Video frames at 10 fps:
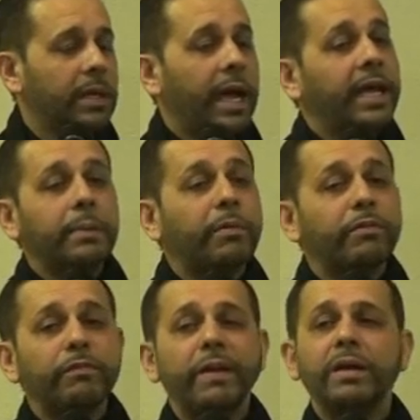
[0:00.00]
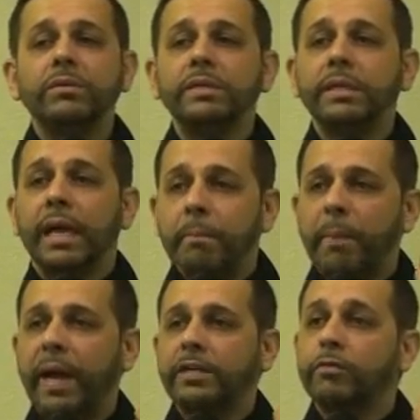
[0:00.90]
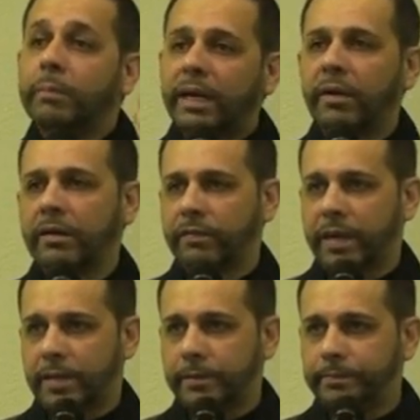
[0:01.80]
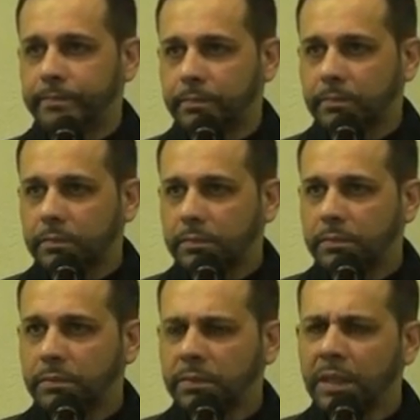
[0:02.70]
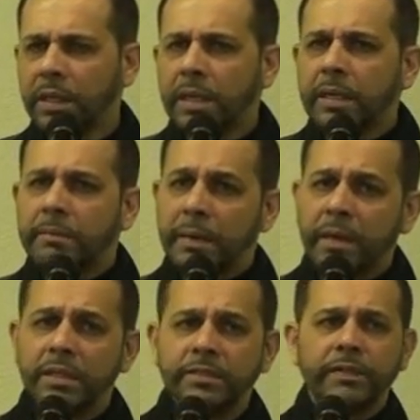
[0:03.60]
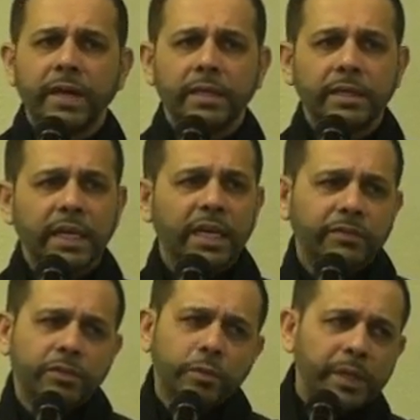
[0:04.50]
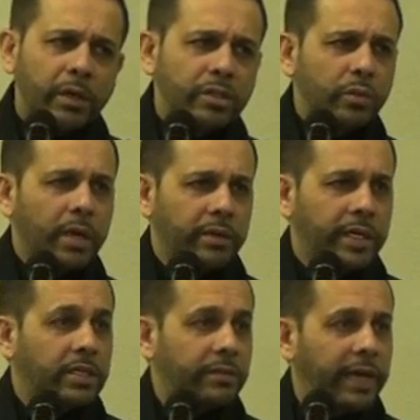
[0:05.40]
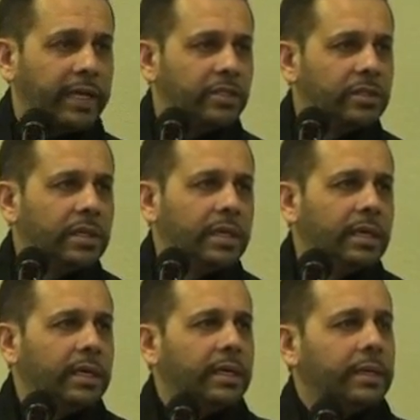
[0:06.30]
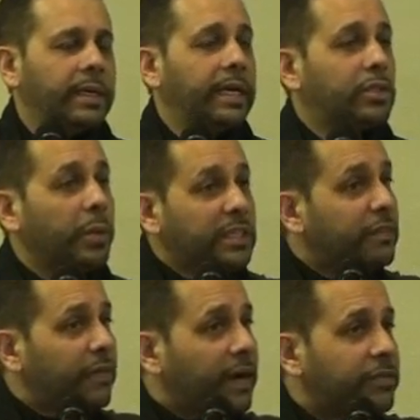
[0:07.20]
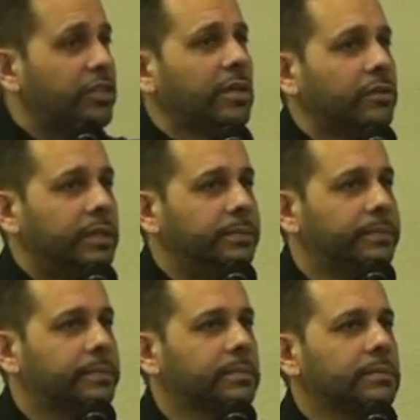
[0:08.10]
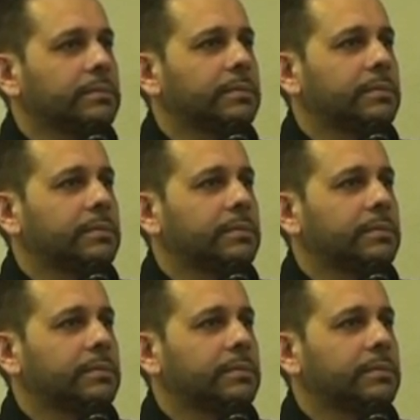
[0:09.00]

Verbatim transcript: to you, I had a profound impact from my grandfather, my mother's father. He lived to be close to one hundred years of age. He had twenty-five children.